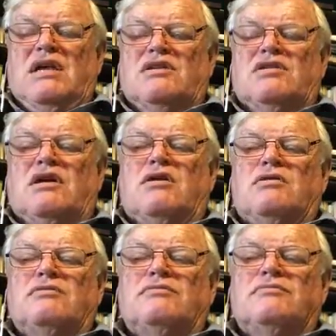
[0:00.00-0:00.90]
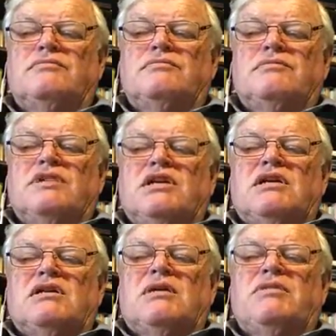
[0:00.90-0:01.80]
So,
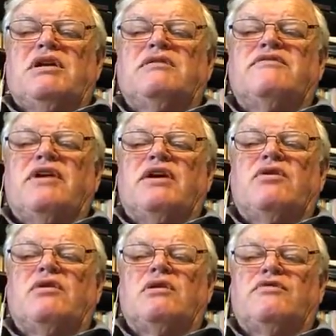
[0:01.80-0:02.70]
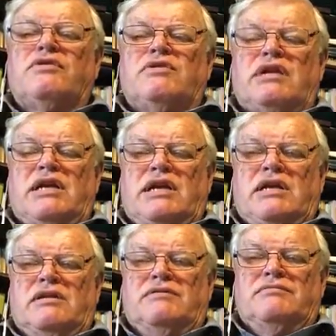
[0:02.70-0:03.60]
let me invite all of you today
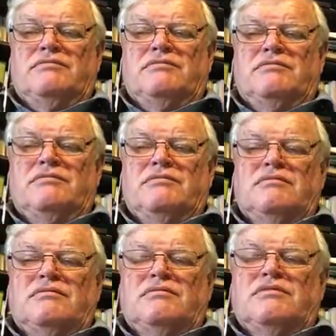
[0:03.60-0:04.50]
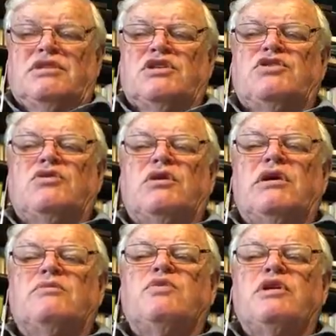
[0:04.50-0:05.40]
to
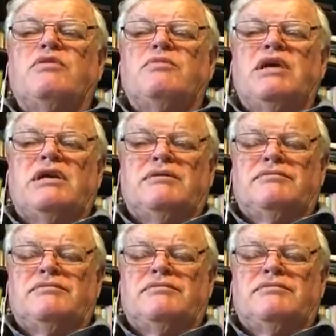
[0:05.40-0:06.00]
join with me